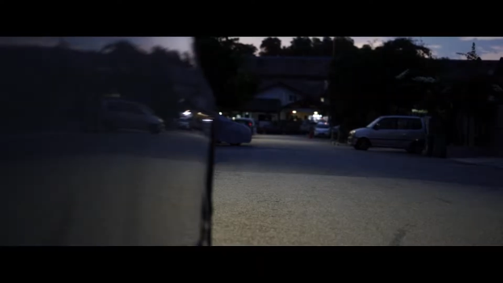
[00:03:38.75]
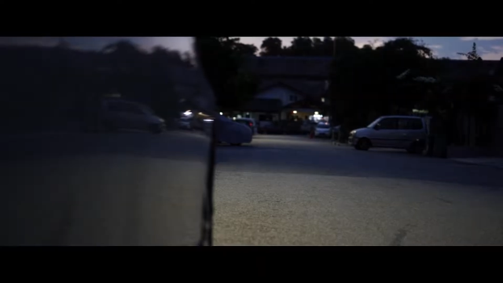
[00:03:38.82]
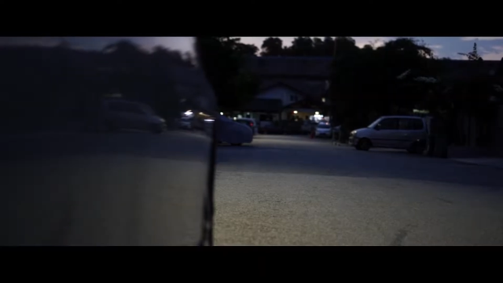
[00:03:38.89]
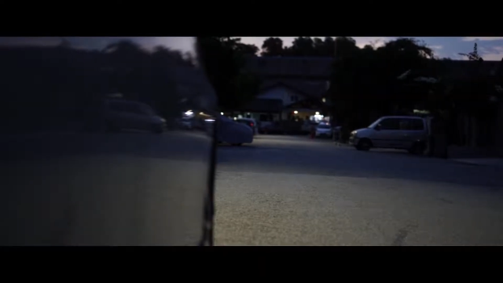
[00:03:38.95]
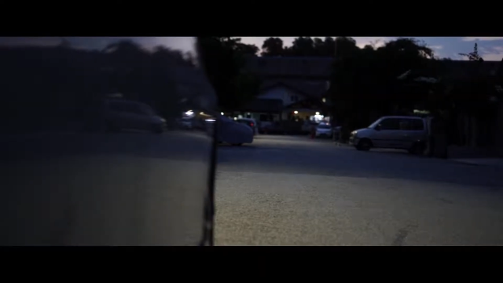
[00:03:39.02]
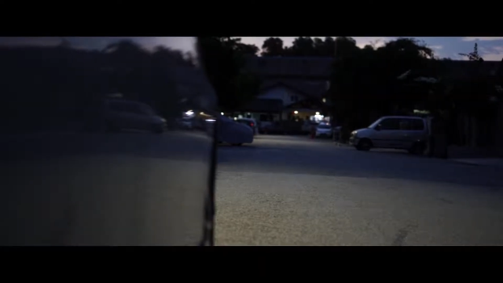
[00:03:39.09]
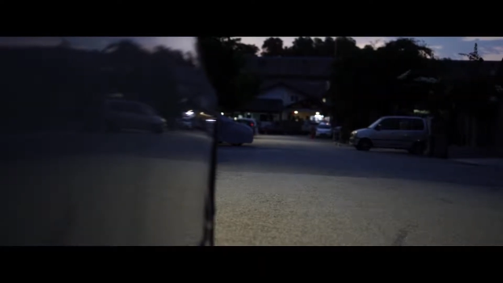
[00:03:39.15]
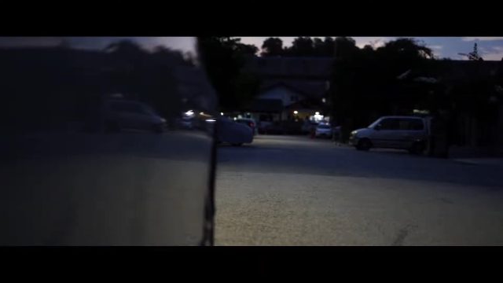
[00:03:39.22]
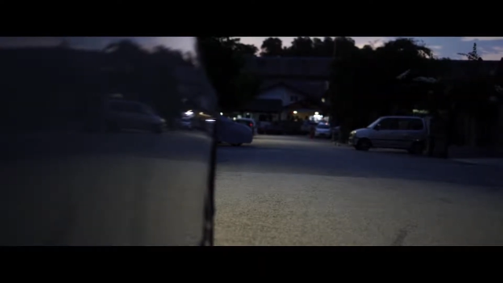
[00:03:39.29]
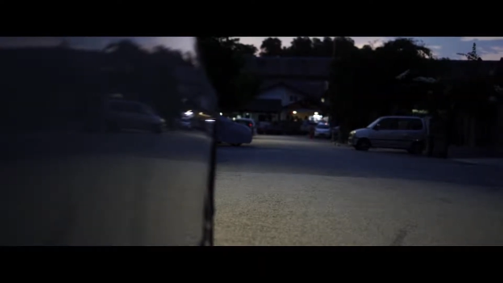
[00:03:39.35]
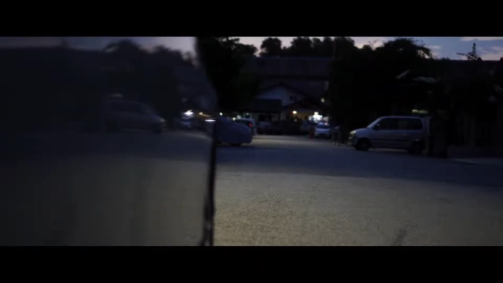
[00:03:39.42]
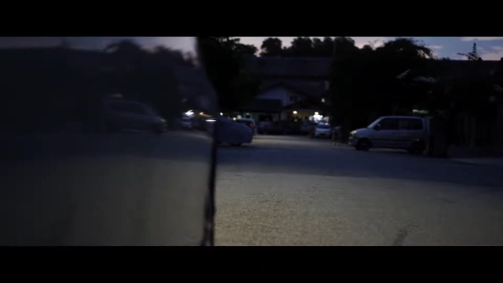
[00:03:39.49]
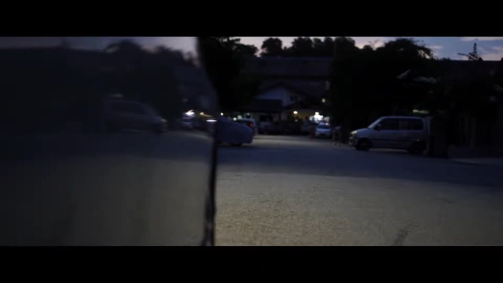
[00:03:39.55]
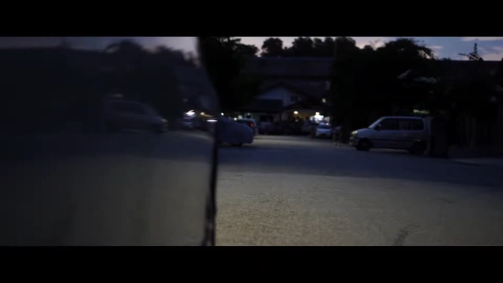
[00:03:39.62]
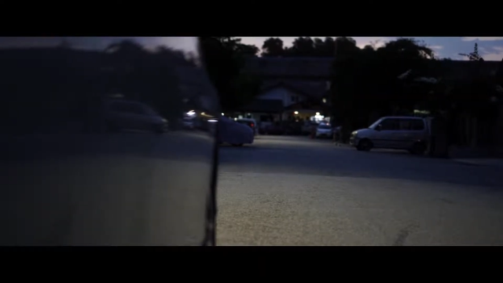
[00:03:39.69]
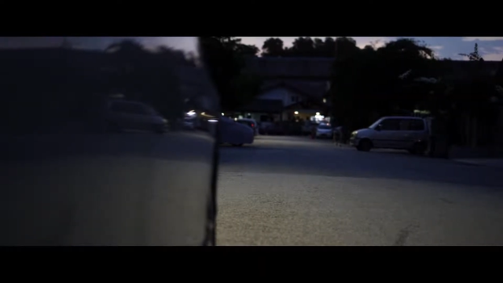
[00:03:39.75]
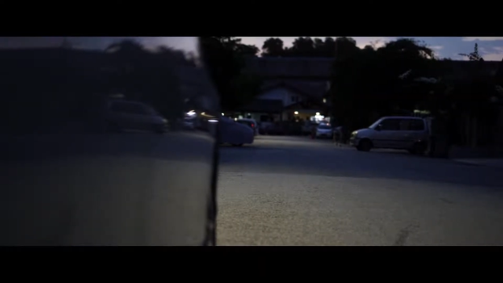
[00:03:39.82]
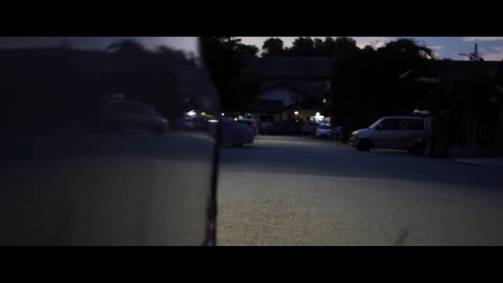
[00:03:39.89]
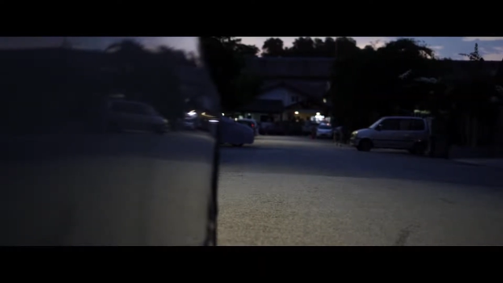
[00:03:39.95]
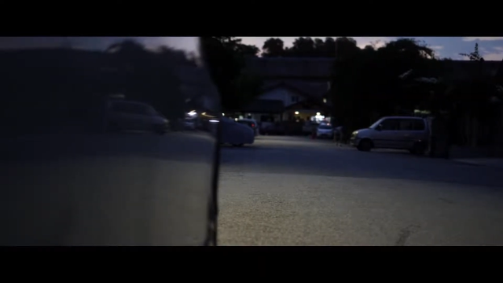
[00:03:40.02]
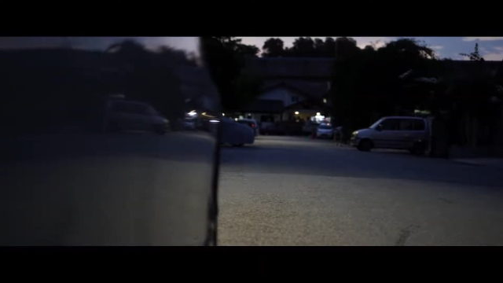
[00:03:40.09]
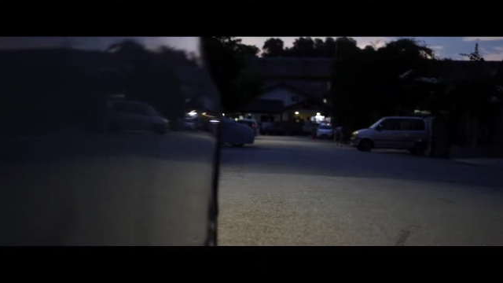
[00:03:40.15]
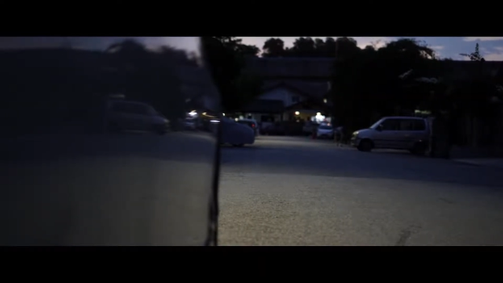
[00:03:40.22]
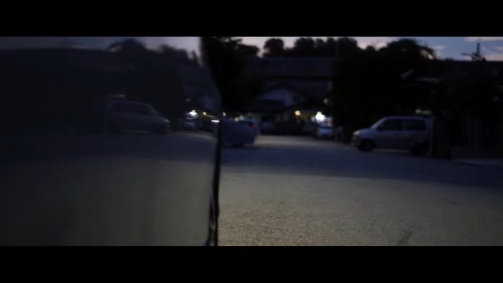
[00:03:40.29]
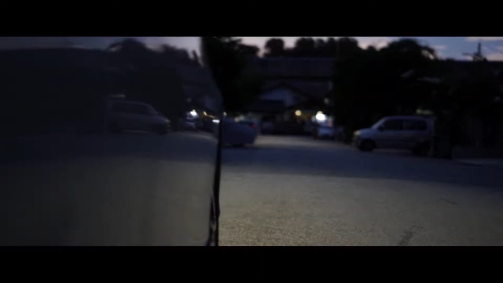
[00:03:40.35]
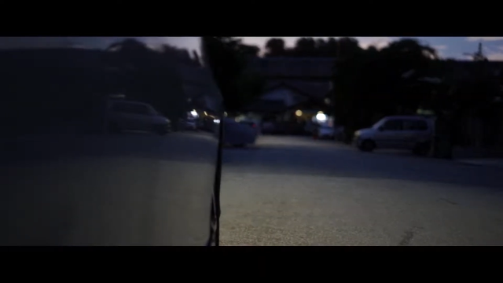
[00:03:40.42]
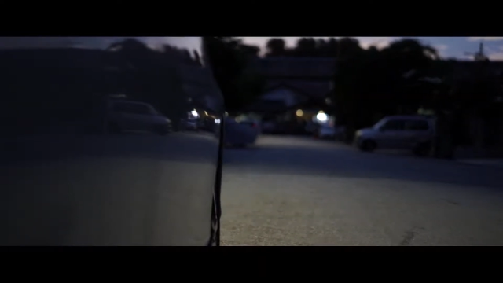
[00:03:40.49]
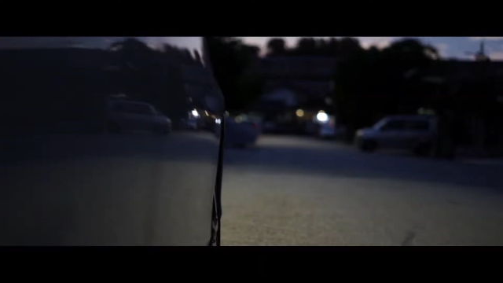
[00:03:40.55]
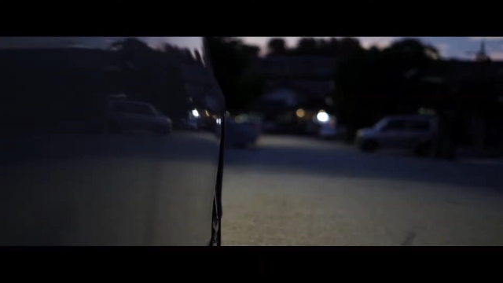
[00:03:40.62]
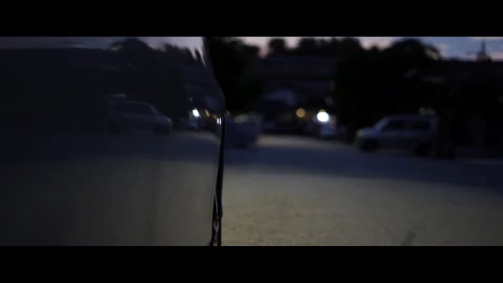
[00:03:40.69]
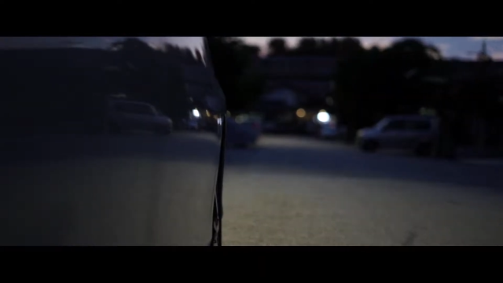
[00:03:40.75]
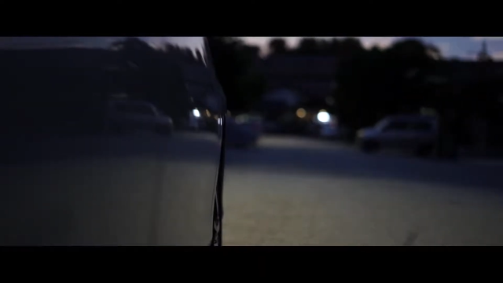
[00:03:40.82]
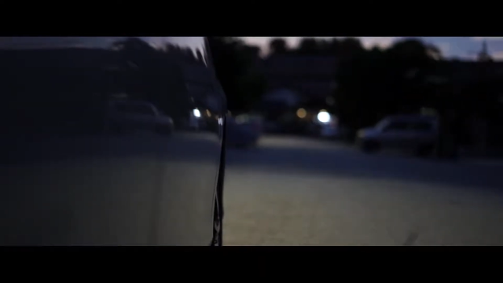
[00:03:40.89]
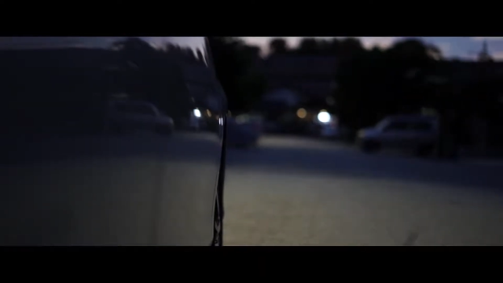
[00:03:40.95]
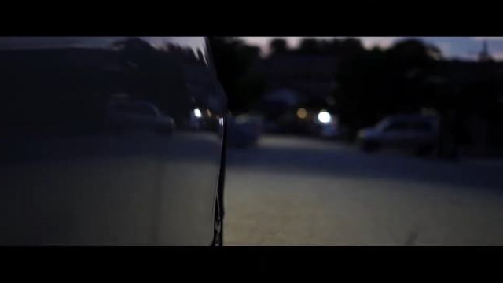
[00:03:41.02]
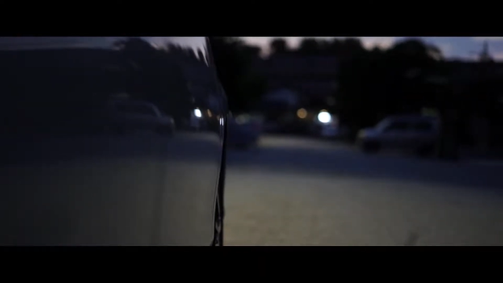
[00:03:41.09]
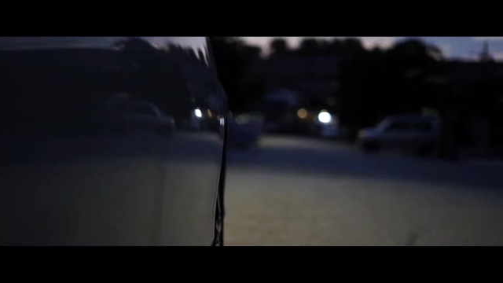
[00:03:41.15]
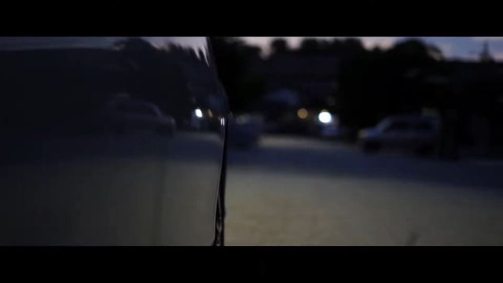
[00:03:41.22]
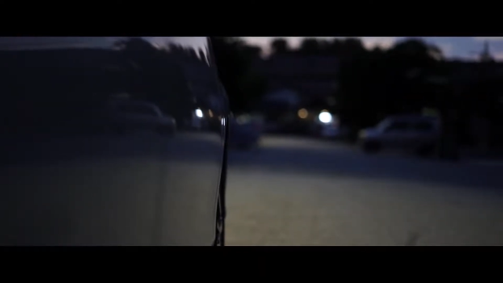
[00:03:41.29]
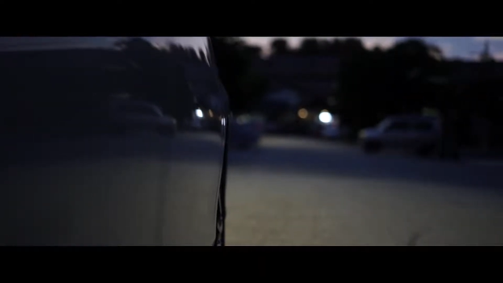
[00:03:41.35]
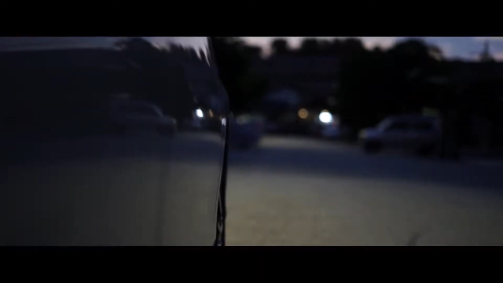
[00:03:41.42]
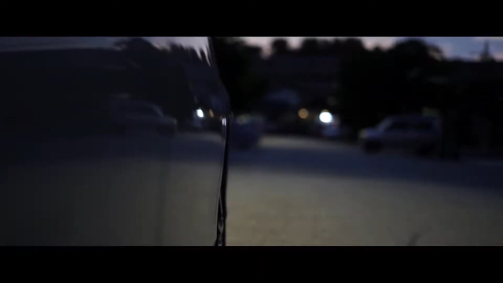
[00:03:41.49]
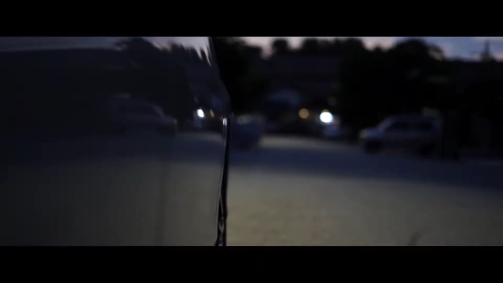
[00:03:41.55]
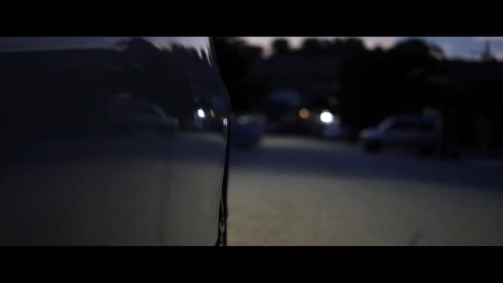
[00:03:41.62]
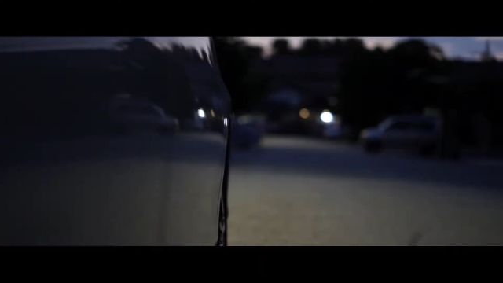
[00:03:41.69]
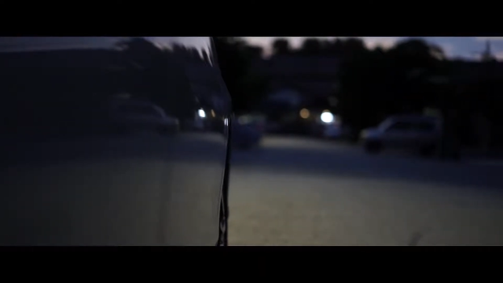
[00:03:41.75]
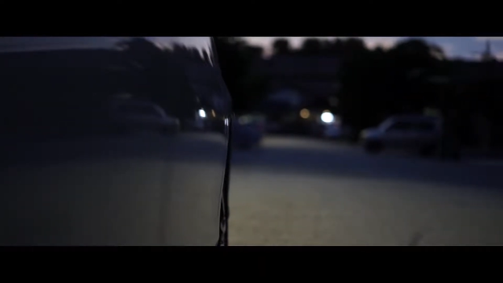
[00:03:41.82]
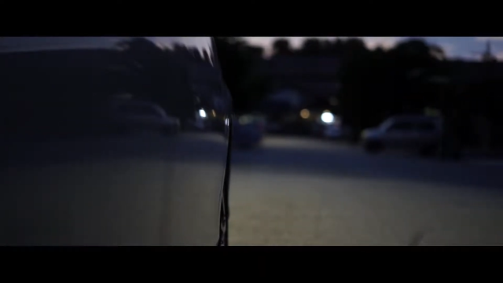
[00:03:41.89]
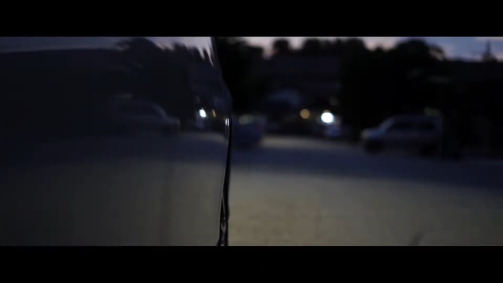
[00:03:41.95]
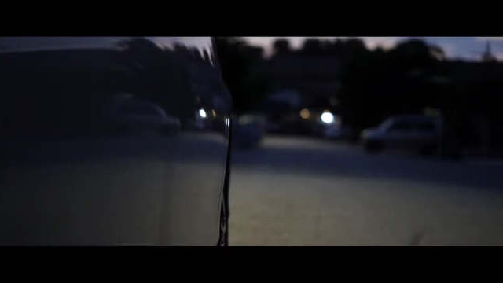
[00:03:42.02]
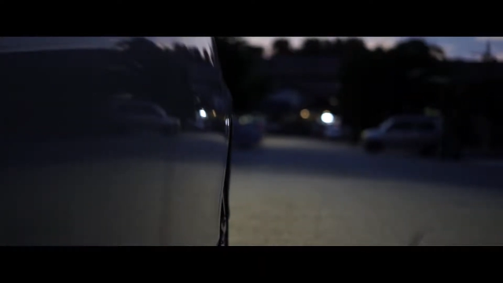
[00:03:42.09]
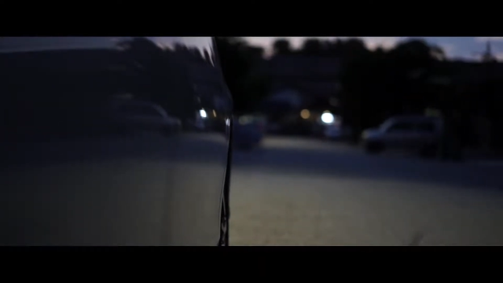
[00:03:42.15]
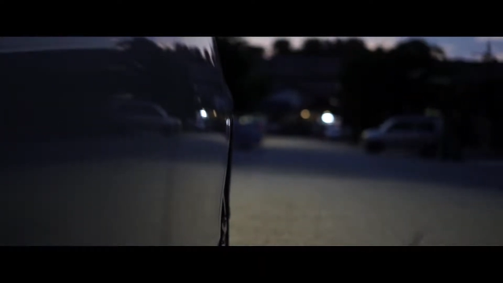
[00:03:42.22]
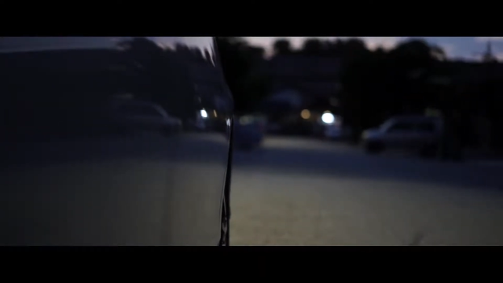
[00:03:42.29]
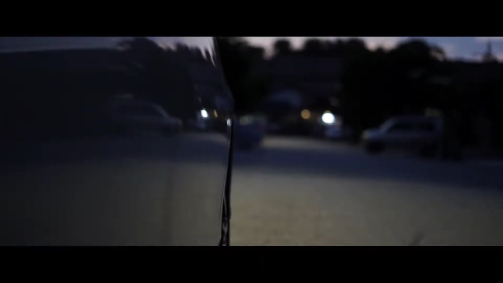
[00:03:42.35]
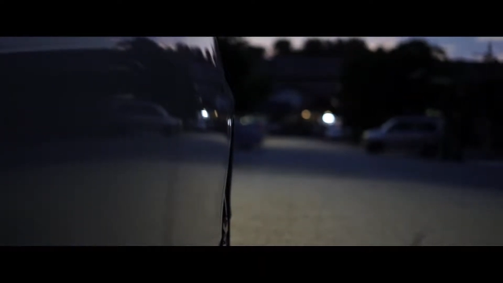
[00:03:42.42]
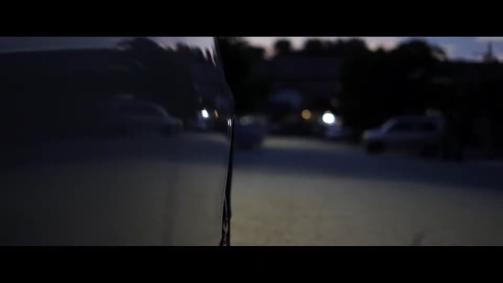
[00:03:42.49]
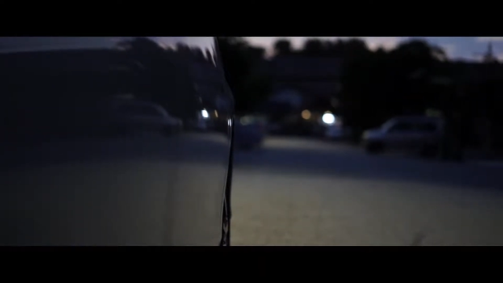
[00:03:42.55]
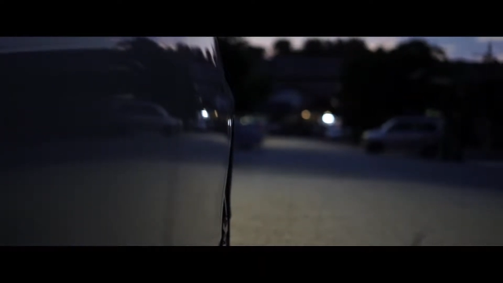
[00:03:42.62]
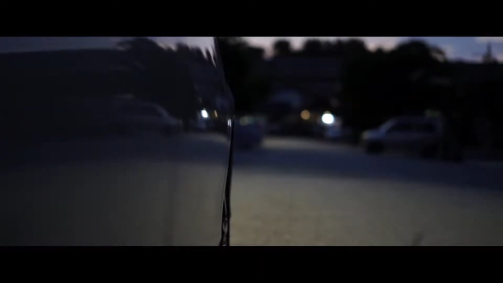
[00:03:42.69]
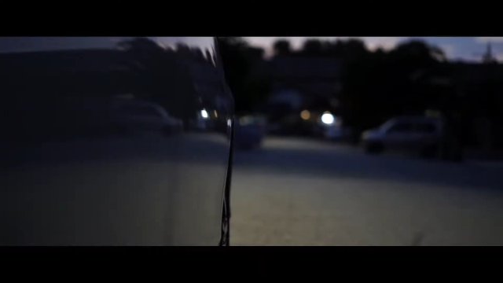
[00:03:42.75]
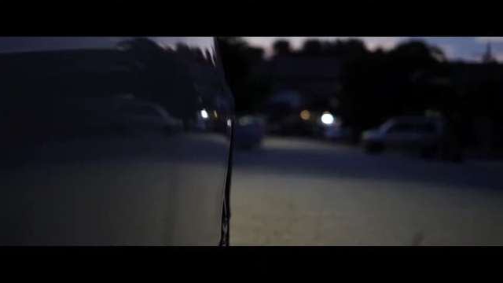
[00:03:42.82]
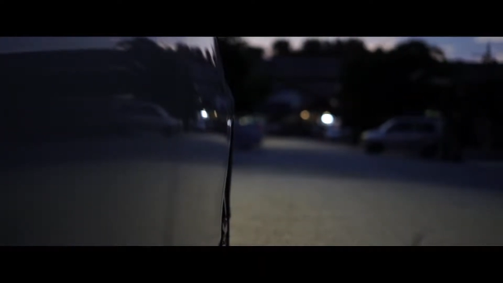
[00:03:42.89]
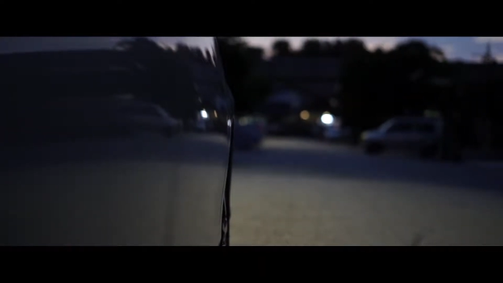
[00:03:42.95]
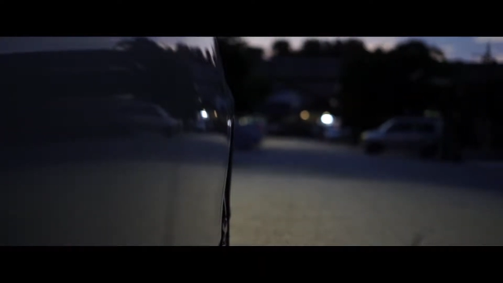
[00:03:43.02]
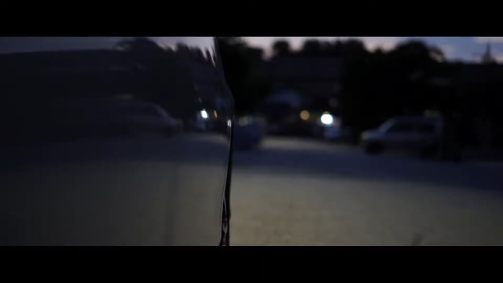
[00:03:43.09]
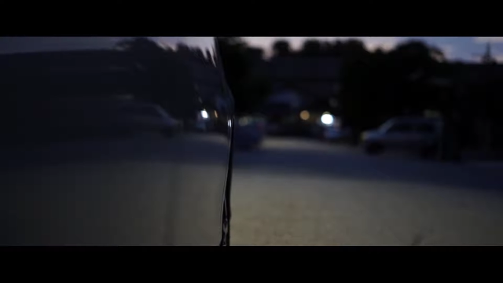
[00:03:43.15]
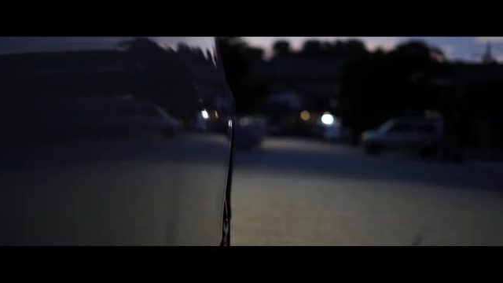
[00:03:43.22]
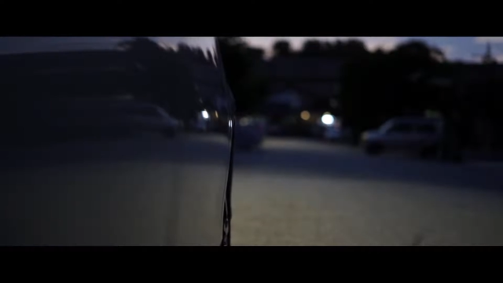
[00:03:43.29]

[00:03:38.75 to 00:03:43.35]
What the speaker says: (no speaker visible)